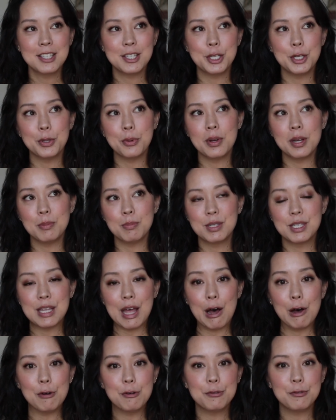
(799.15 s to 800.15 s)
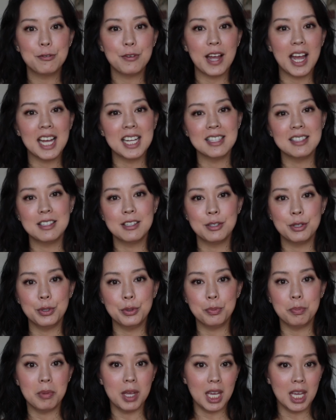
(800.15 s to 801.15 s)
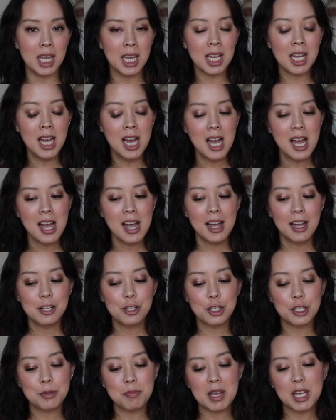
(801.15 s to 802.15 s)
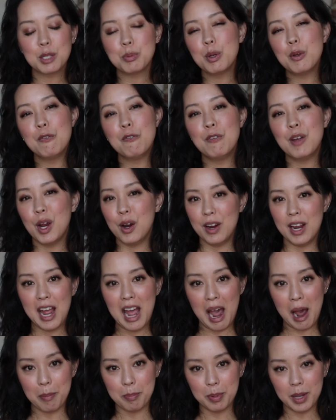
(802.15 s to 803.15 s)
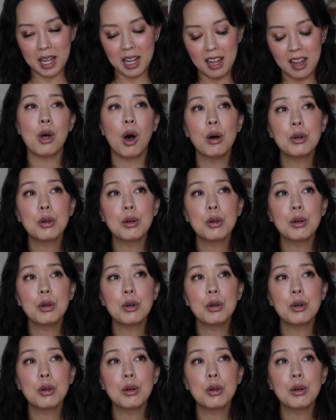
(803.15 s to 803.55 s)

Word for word: to himself and to me just makes me very happy.